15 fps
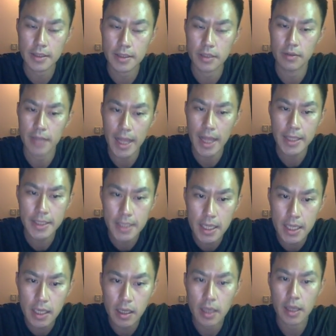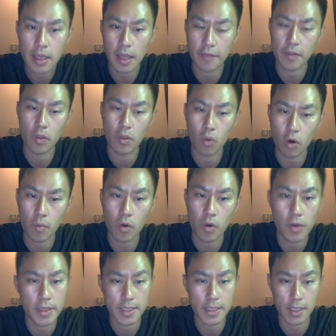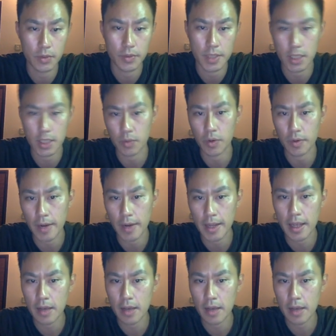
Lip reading: So let's see if the normal is equal to 0, right?